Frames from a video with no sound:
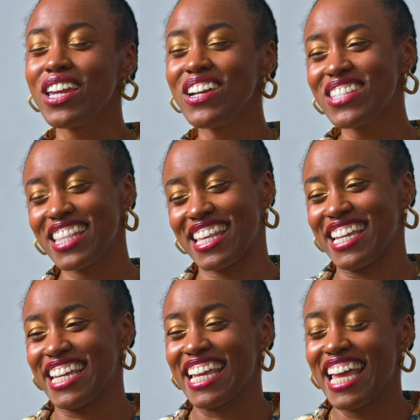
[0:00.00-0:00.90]
here's the
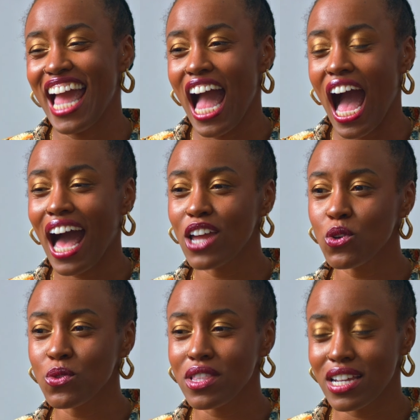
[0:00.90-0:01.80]
thing. I
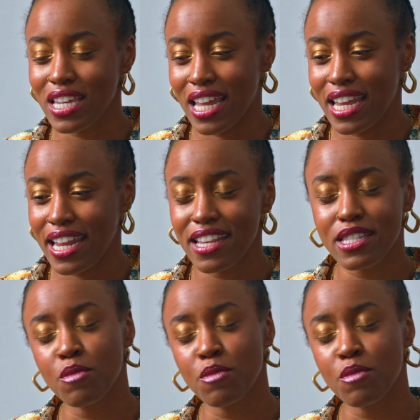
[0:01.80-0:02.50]
don't look at it,